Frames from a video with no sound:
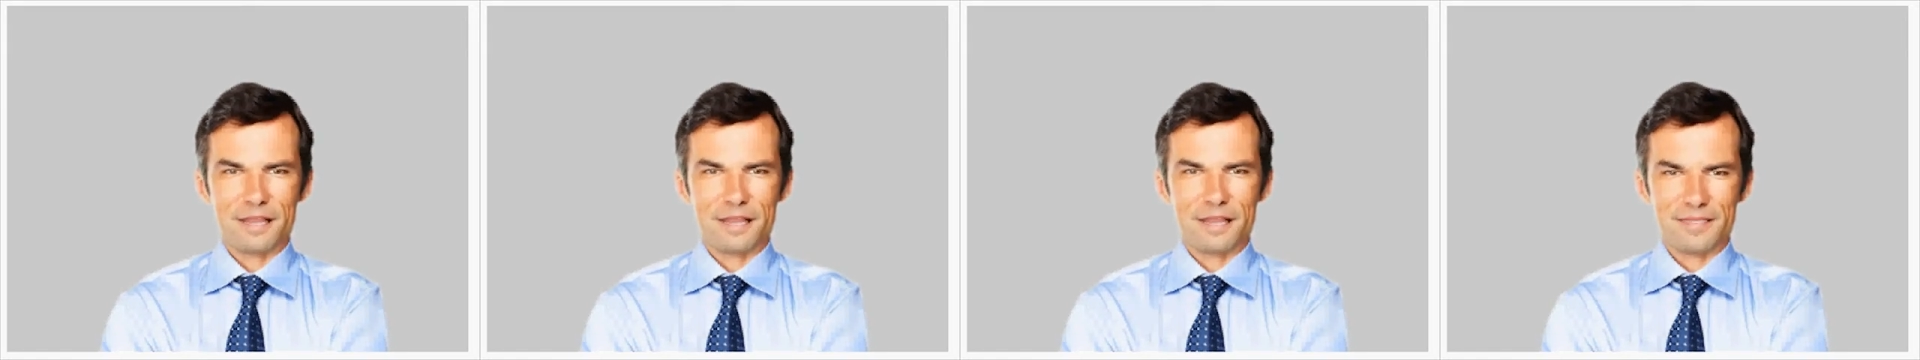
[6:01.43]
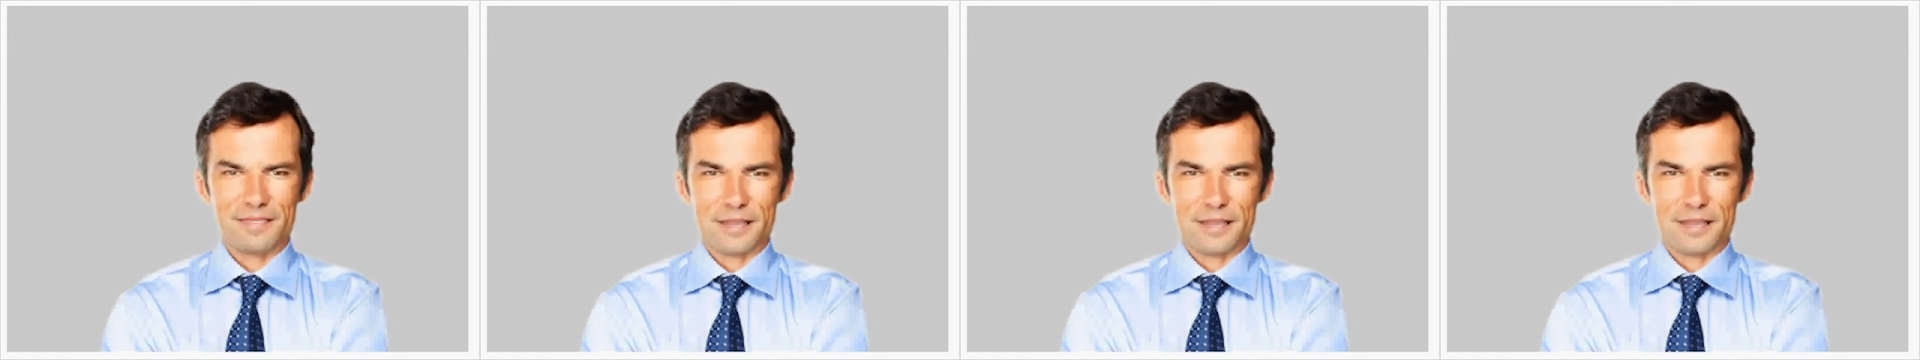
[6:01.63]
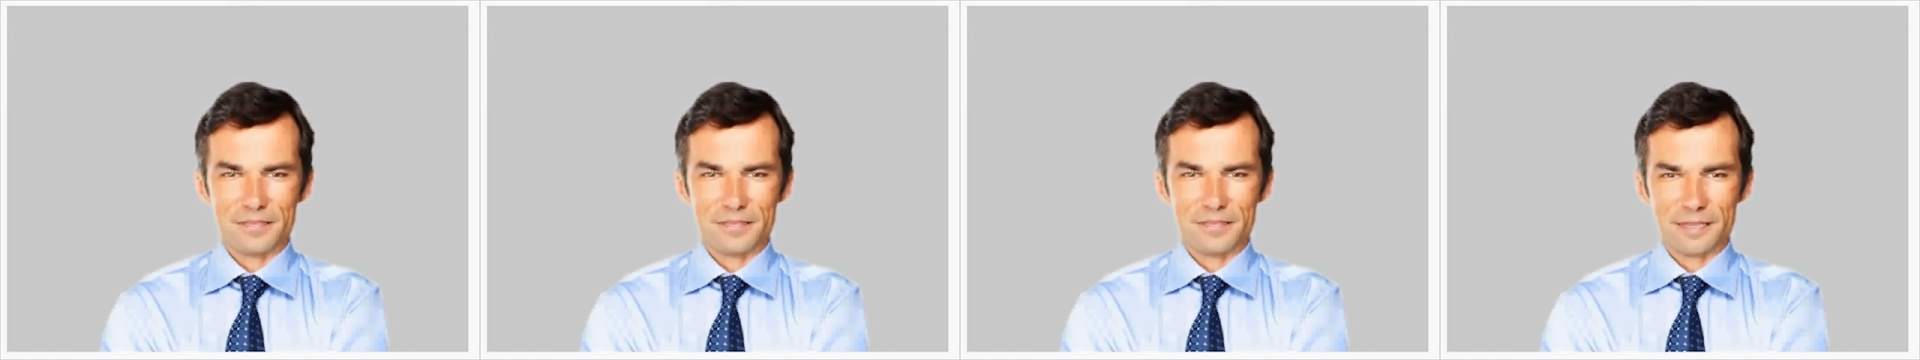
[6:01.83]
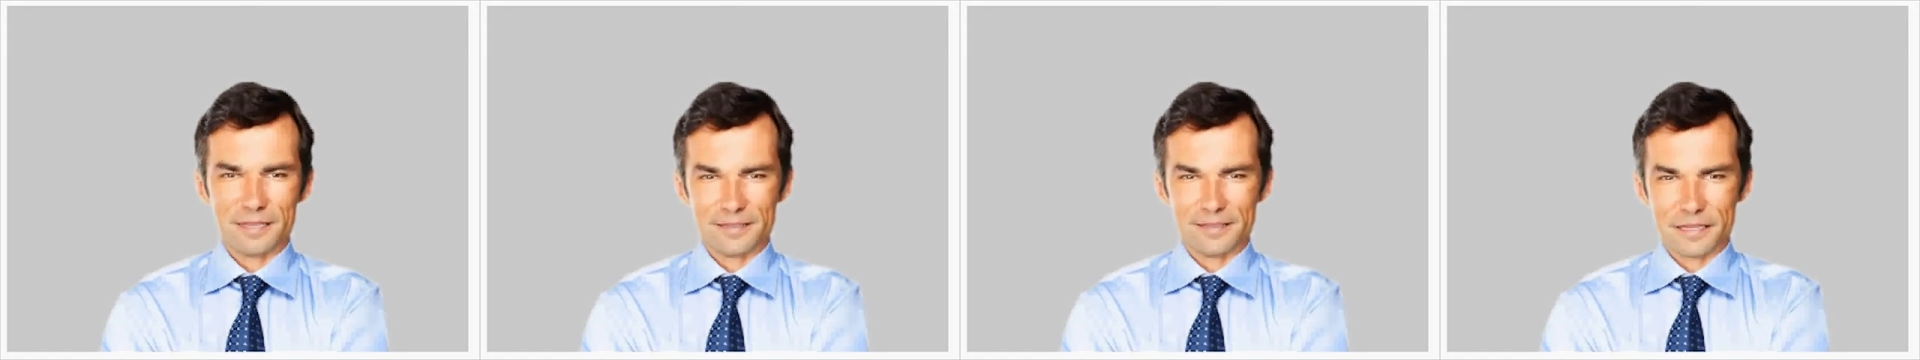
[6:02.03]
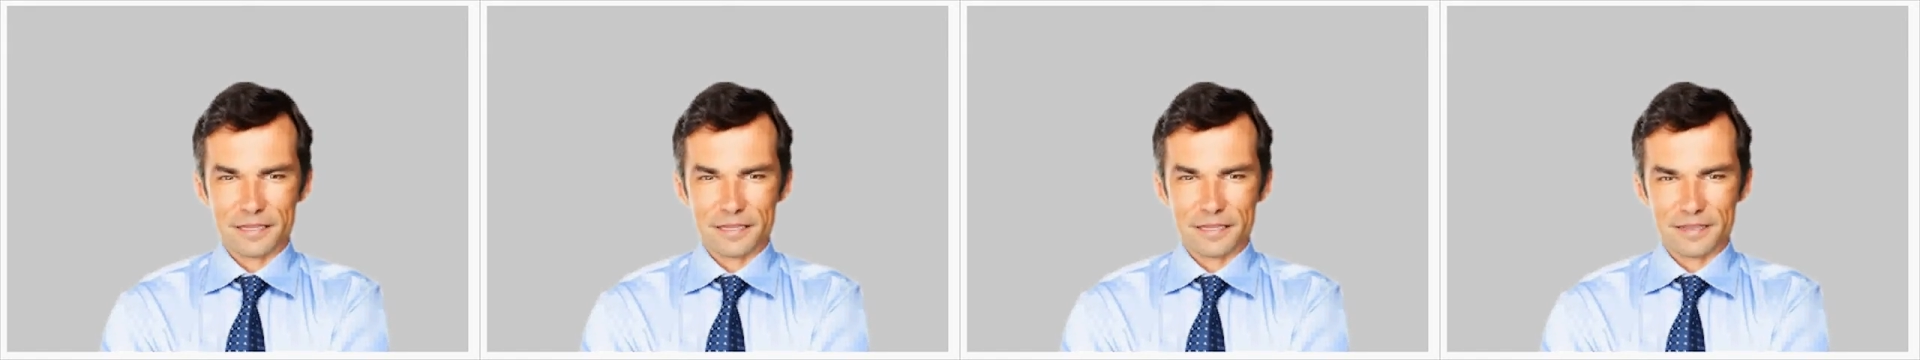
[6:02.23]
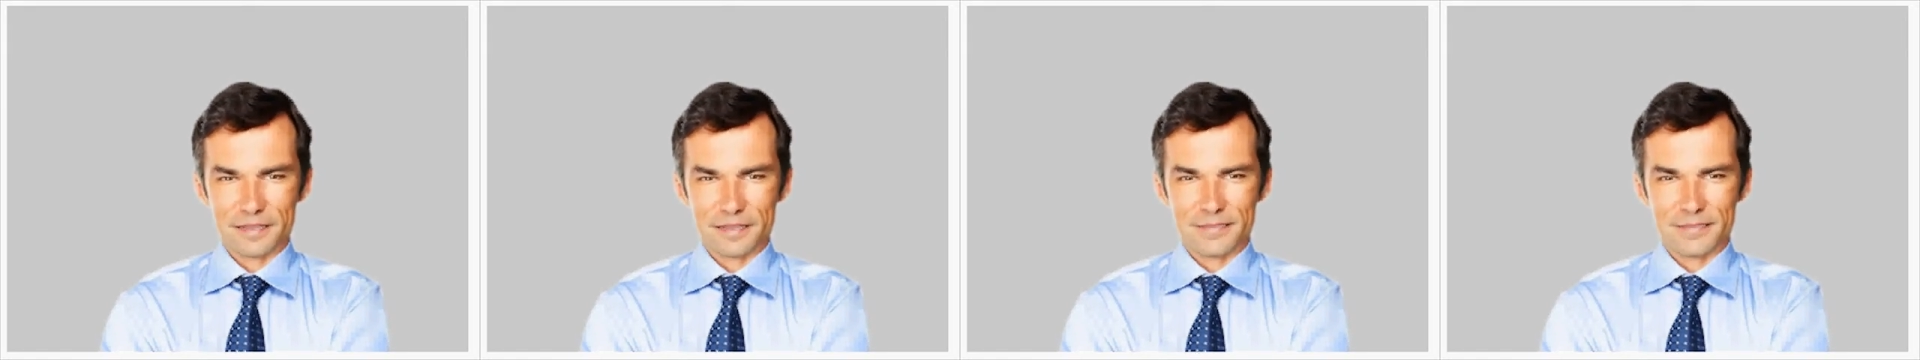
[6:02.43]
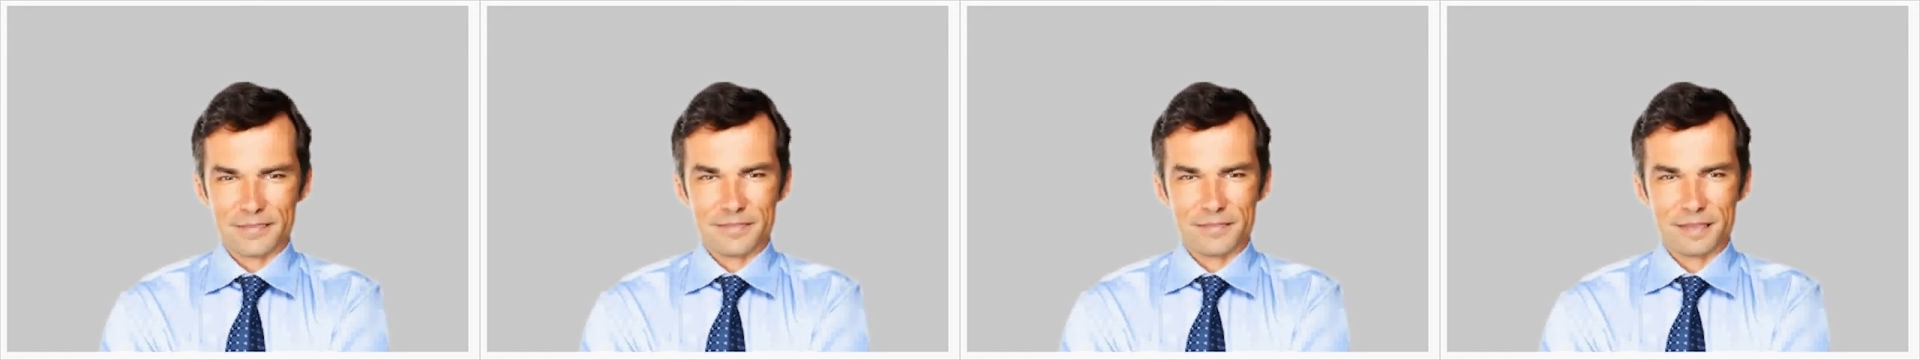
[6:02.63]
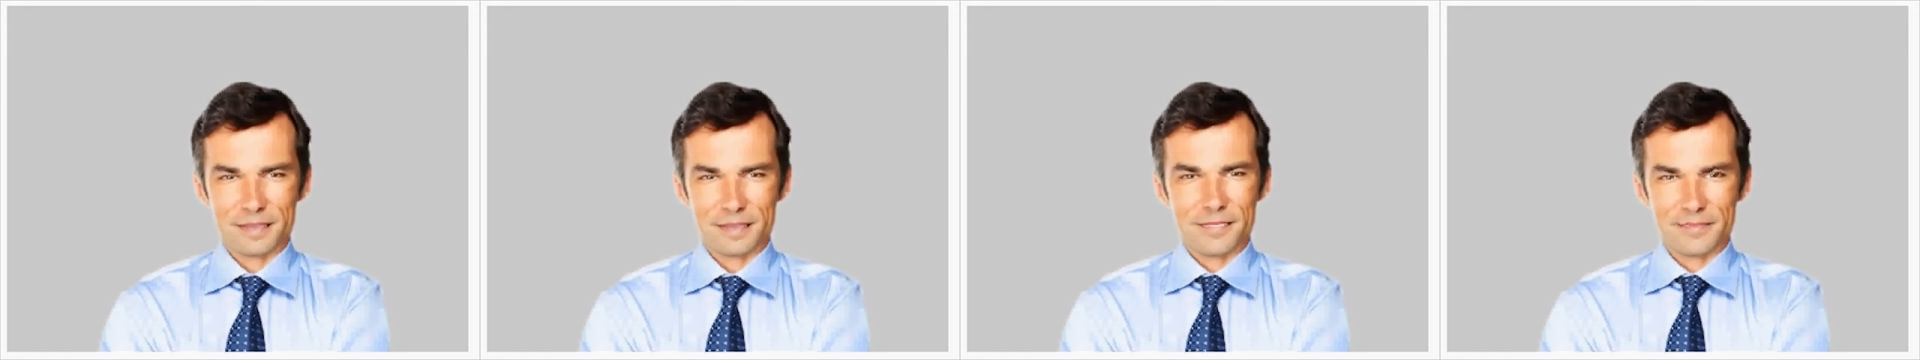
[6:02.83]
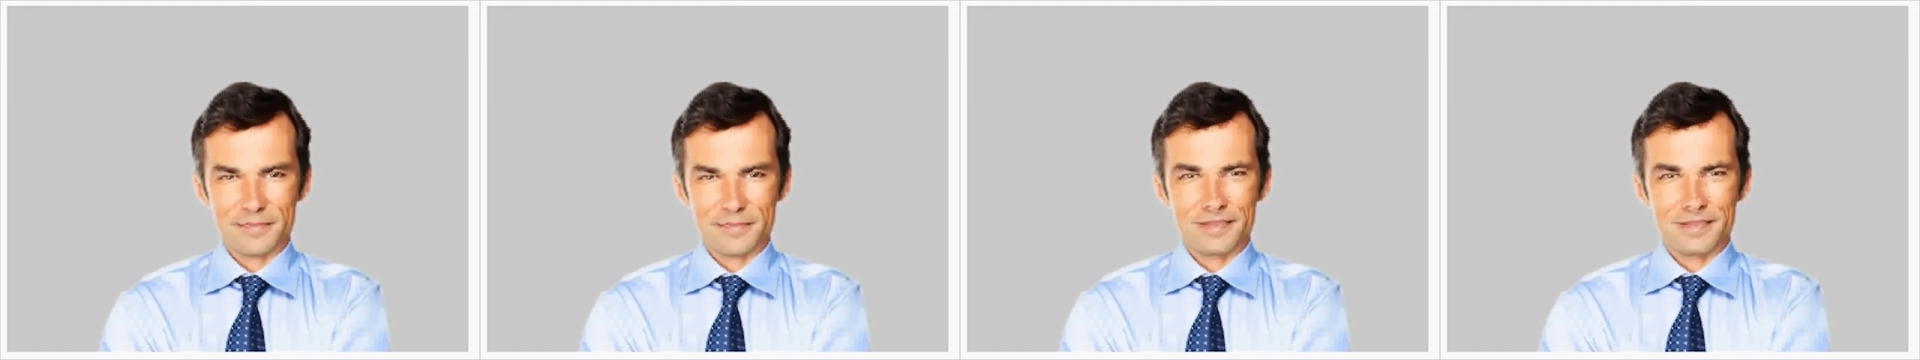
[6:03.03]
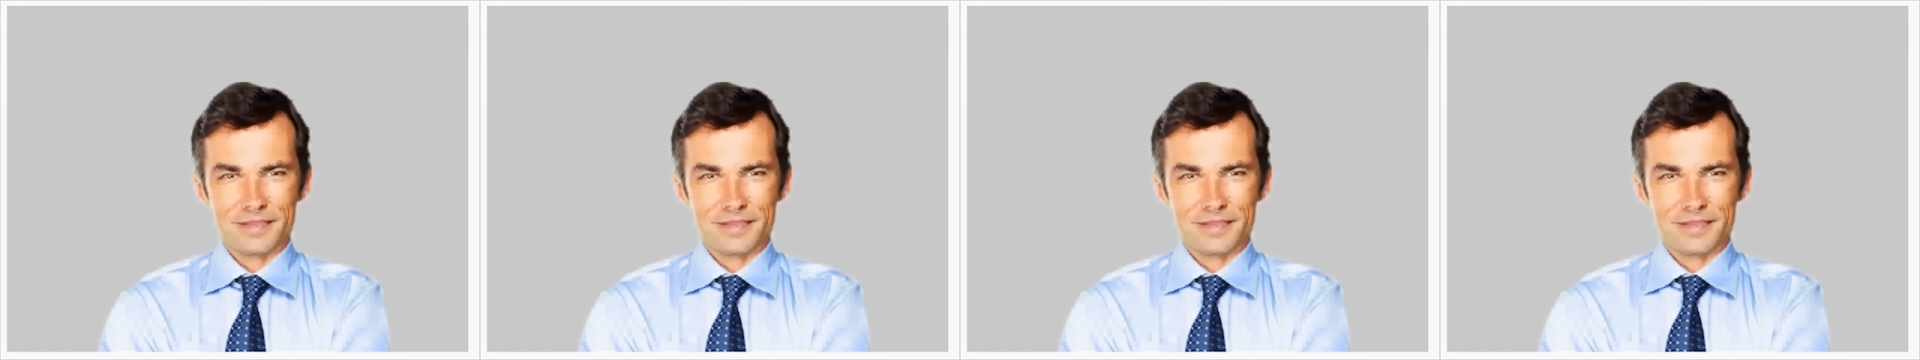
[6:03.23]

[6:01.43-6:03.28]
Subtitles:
by a cavernous gulf, and the